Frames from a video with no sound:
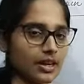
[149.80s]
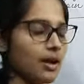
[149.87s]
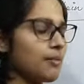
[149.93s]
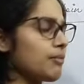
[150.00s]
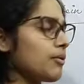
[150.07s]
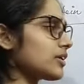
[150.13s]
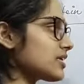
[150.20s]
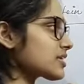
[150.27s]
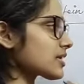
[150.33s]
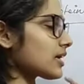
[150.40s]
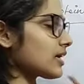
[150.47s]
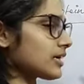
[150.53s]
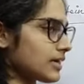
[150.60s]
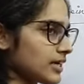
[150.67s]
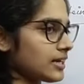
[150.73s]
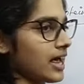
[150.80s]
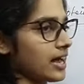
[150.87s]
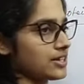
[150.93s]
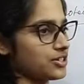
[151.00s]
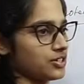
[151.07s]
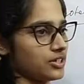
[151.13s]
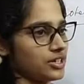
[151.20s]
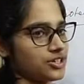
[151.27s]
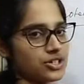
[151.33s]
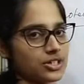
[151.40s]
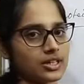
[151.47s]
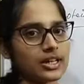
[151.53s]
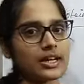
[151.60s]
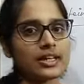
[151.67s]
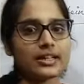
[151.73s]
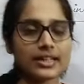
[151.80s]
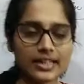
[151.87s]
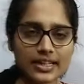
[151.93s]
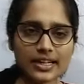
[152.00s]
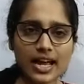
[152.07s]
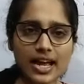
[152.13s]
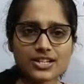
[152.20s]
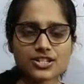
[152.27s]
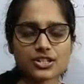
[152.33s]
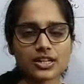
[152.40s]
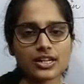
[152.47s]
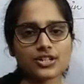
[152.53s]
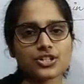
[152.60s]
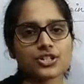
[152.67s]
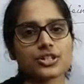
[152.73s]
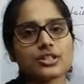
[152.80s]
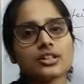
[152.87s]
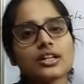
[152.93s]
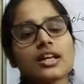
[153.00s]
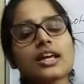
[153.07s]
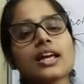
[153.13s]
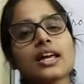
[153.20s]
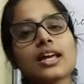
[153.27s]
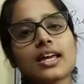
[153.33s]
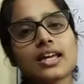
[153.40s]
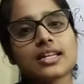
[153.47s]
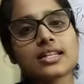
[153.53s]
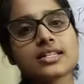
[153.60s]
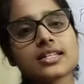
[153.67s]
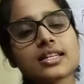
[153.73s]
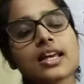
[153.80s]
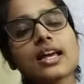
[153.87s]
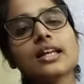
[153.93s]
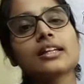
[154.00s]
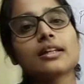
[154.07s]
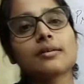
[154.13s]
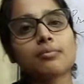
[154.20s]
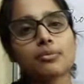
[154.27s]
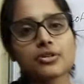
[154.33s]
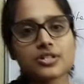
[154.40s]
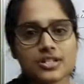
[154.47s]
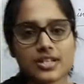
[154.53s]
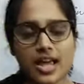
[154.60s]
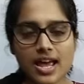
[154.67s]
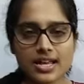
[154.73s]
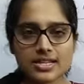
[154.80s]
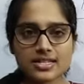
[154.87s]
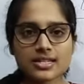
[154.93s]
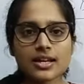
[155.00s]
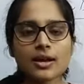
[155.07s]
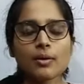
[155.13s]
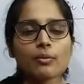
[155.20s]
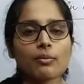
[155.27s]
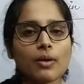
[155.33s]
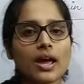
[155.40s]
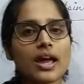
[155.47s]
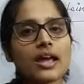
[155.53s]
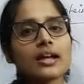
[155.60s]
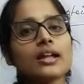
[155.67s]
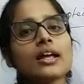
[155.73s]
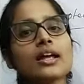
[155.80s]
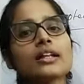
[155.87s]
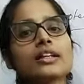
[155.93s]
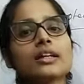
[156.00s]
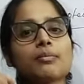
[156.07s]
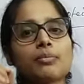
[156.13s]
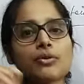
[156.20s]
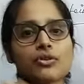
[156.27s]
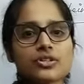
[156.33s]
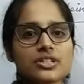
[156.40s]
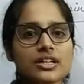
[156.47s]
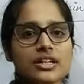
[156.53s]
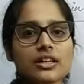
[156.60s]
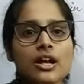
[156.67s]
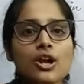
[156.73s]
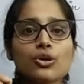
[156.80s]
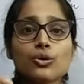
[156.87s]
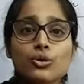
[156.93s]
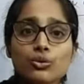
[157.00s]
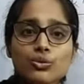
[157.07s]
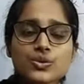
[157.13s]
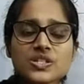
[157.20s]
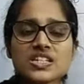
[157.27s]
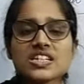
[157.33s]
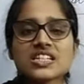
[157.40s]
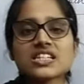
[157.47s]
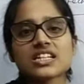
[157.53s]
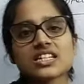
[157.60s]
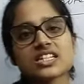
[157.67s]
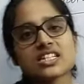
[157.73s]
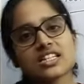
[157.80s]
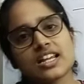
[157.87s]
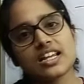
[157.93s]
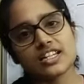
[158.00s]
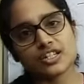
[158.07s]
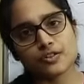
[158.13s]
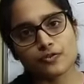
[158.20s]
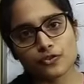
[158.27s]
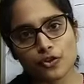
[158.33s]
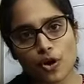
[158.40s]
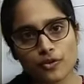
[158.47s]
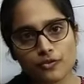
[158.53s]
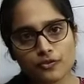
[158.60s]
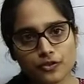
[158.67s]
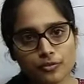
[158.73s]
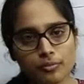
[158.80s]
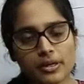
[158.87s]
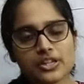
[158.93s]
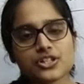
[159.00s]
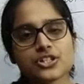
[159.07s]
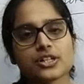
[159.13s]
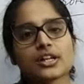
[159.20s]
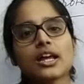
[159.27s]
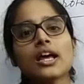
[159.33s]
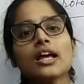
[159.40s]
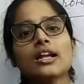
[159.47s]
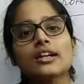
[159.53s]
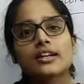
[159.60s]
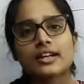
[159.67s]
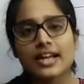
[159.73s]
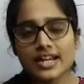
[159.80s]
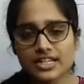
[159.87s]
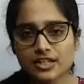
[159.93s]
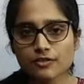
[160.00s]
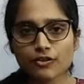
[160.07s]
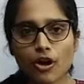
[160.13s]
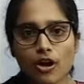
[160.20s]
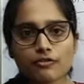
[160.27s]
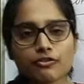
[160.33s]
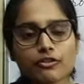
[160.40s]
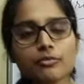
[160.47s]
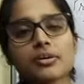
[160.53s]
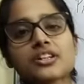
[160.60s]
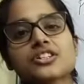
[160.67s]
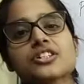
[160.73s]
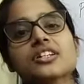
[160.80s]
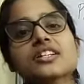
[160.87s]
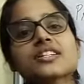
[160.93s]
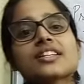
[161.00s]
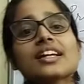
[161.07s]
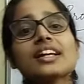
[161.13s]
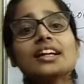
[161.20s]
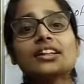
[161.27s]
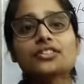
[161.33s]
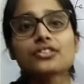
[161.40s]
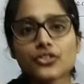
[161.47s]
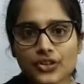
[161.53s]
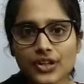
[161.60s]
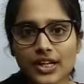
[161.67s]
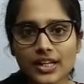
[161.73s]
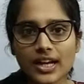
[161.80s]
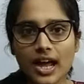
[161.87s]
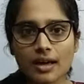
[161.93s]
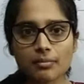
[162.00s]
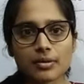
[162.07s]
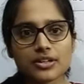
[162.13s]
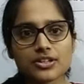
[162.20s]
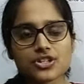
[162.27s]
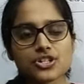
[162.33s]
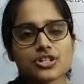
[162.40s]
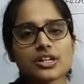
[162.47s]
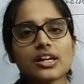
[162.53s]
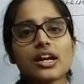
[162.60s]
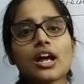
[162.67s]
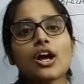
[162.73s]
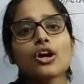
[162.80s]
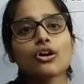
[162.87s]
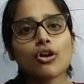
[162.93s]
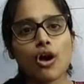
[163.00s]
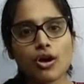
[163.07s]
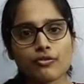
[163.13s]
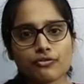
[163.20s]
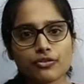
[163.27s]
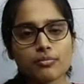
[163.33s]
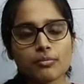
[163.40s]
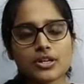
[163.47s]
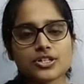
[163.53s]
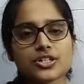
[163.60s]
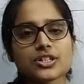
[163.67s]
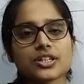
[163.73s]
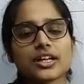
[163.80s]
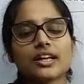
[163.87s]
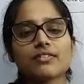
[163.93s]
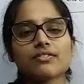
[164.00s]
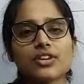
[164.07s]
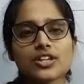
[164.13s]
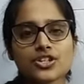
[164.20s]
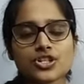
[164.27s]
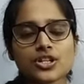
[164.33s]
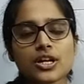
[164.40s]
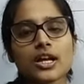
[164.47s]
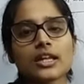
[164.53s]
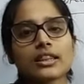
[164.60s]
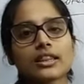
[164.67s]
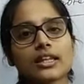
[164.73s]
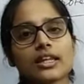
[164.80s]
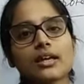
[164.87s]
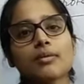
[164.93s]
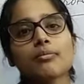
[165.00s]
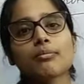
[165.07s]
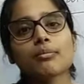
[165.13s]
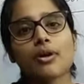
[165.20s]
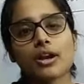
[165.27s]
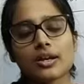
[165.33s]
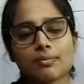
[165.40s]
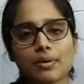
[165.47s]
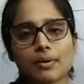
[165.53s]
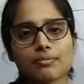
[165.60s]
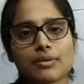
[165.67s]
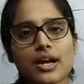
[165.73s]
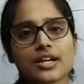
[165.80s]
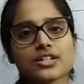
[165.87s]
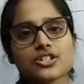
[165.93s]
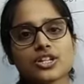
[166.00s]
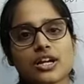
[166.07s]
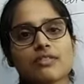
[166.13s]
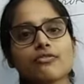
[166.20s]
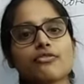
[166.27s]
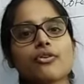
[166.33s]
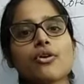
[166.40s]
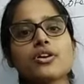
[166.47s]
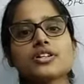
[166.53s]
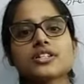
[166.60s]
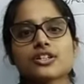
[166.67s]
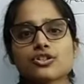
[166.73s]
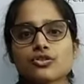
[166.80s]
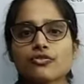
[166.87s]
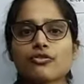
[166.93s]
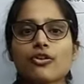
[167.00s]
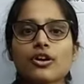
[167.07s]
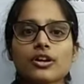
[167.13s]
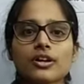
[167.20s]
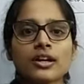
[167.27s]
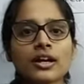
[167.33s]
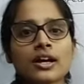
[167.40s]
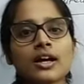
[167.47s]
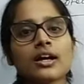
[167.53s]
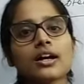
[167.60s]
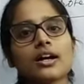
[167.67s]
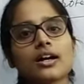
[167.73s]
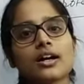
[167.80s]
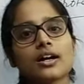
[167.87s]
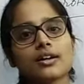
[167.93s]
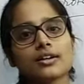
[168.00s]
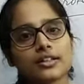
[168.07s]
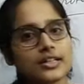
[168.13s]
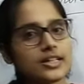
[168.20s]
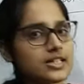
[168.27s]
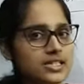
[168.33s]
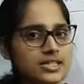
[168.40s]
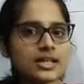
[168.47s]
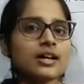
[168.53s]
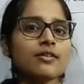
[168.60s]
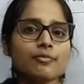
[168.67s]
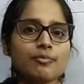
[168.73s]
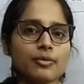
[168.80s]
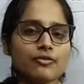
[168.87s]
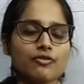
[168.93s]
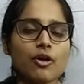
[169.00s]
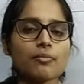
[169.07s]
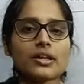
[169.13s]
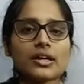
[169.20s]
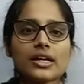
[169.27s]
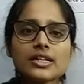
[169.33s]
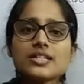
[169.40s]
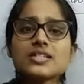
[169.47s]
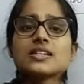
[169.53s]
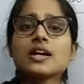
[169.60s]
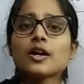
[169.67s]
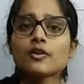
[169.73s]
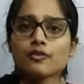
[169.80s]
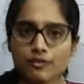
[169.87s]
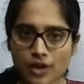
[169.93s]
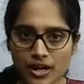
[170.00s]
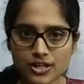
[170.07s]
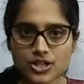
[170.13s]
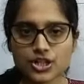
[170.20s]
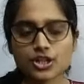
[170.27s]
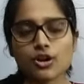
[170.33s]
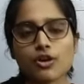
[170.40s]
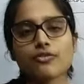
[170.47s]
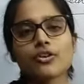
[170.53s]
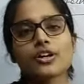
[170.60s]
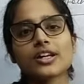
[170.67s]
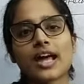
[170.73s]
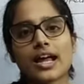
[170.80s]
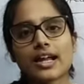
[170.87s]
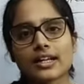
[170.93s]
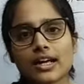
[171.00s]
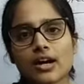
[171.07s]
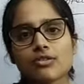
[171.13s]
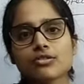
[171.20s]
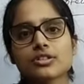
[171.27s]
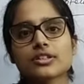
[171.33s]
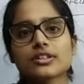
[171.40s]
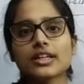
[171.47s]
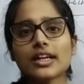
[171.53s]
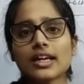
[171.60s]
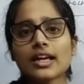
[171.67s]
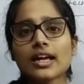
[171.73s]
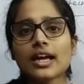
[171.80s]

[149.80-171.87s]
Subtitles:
what is denaturation? Denaturation is the process where the protein loses its native conformation. Native conformation is the 3-dimensional conformation in which the polypeptide chain folds into for its performing its function or for carrying out the